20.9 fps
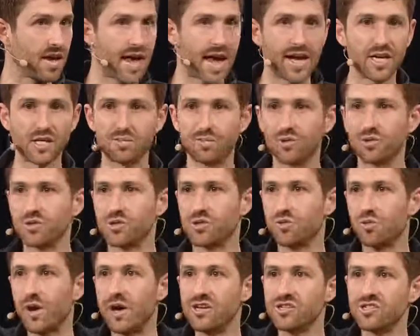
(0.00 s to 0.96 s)
As
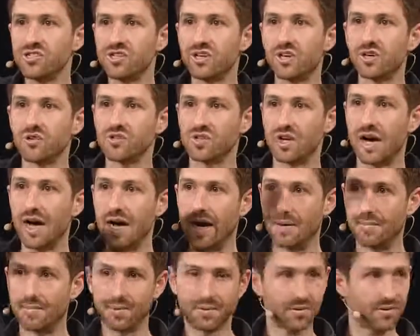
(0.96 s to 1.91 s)
persuasion goes
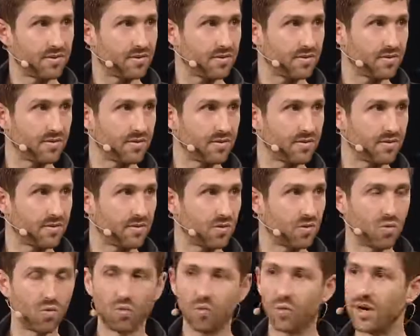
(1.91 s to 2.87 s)
up,
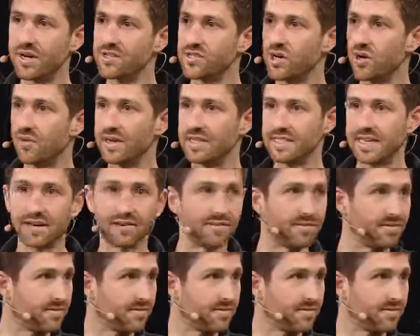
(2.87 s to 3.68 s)
what is going down?